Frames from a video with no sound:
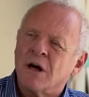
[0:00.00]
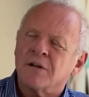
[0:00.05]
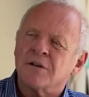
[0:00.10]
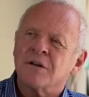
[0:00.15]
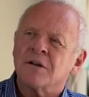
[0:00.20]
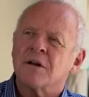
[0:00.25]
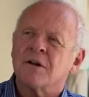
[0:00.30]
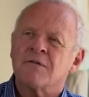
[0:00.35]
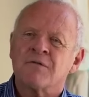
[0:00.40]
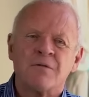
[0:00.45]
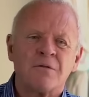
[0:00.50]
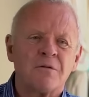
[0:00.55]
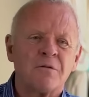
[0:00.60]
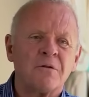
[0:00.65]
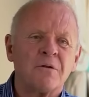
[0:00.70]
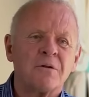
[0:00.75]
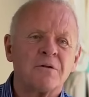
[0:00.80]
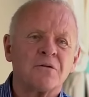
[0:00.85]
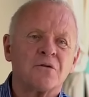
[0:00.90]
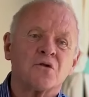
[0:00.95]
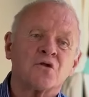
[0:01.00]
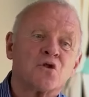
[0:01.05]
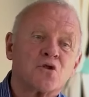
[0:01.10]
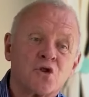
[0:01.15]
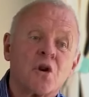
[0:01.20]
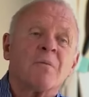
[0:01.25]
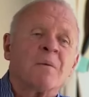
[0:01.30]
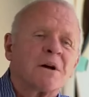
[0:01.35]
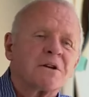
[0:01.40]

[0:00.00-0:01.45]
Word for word: I did it for to show